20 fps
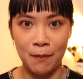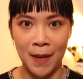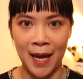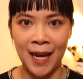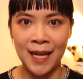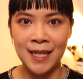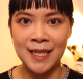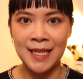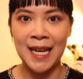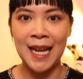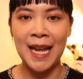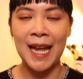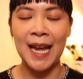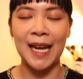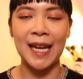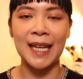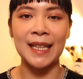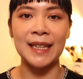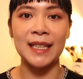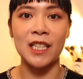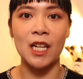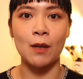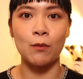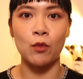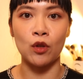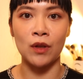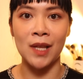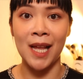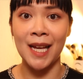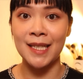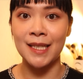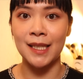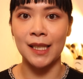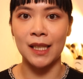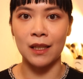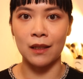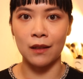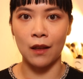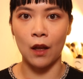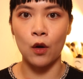Matte and the Double Lasting
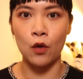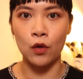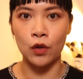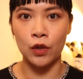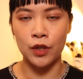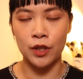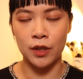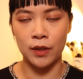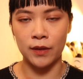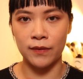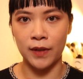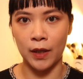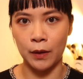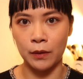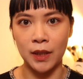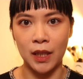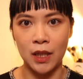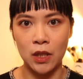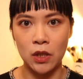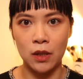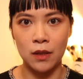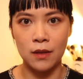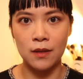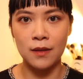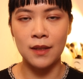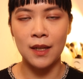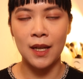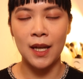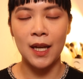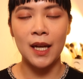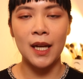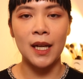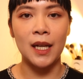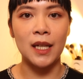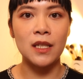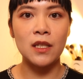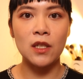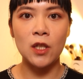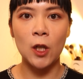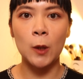Glow Cushion Foundations.
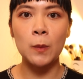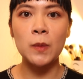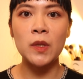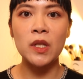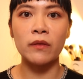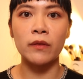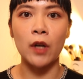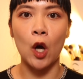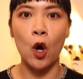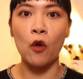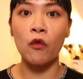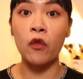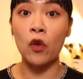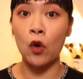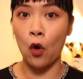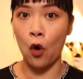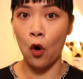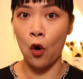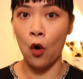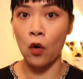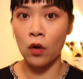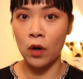In terms of overall